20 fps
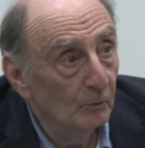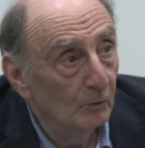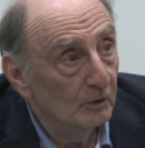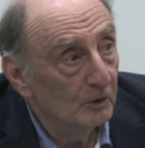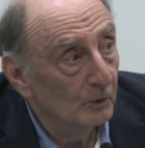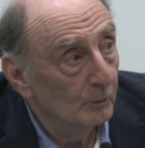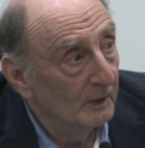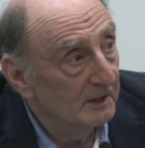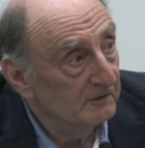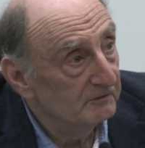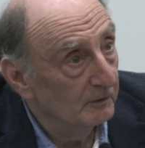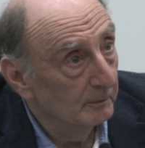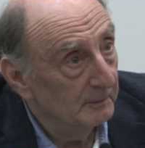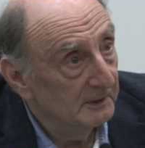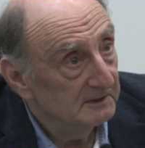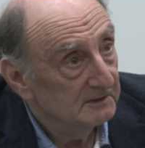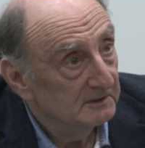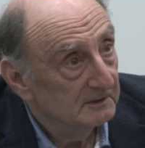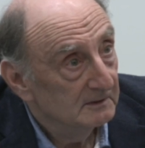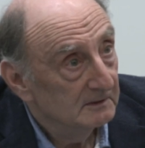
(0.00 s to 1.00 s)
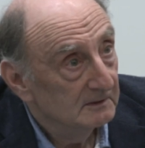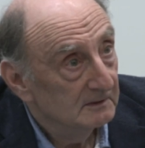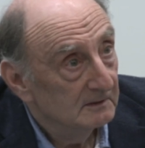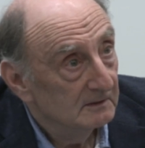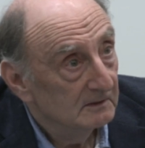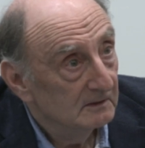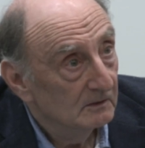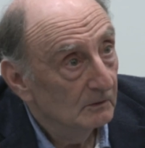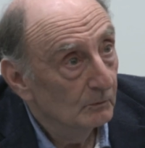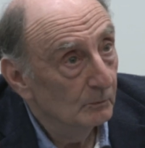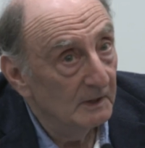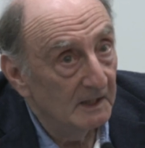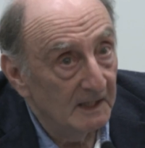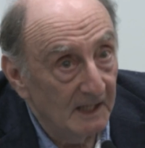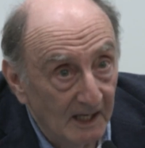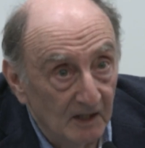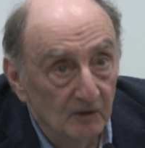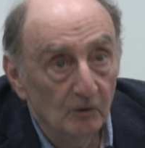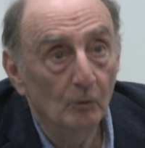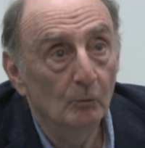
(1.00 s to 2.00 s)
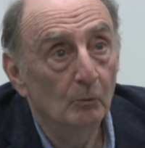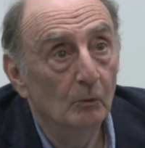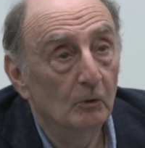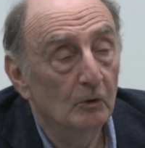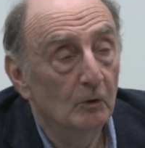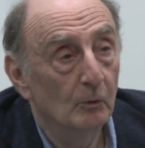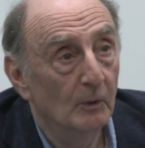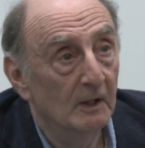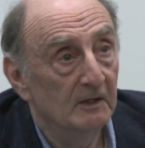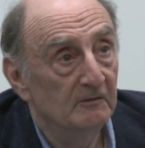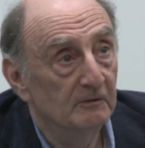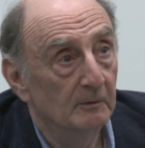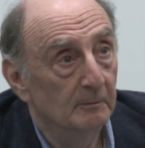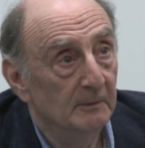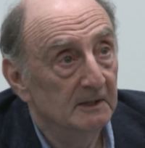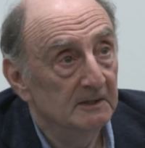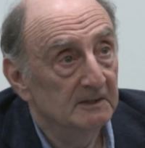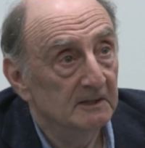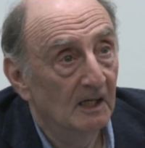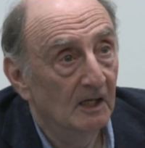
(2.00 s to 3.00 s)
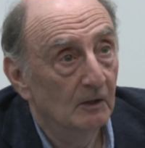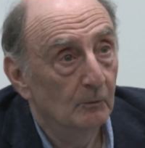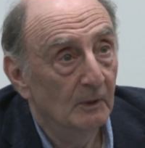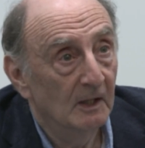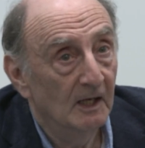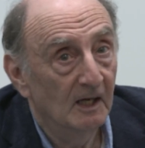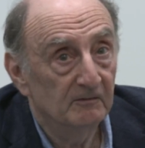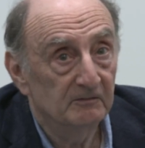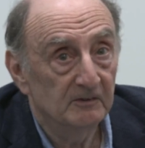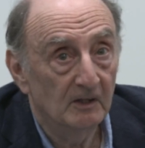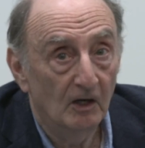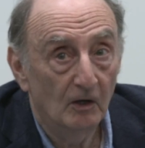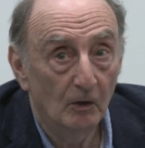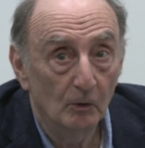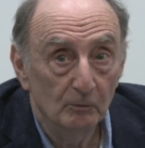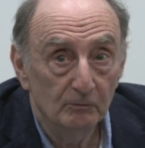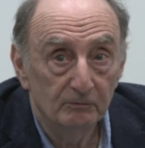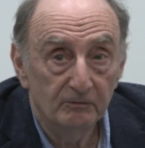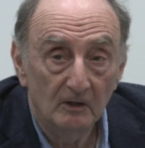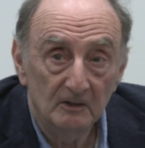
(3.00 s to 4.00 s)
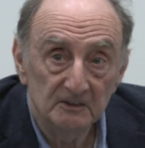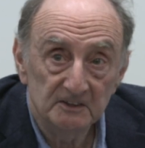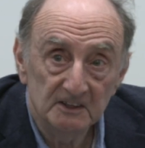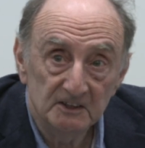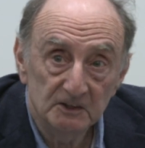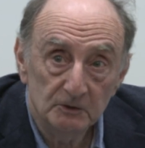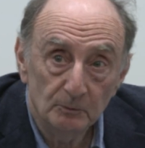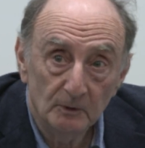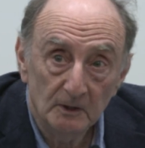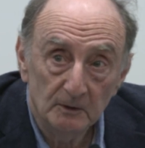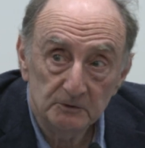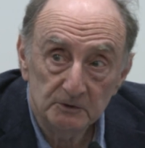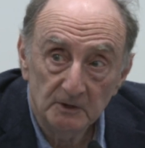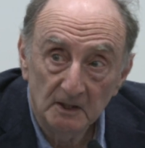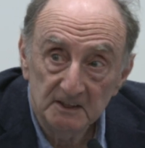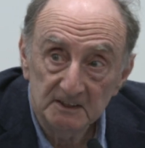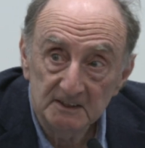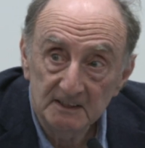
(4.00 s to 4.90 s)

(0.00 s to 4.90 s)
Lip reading: walk away from it. We cannot walk away from it, and we have to hold fast. This is what I was trying to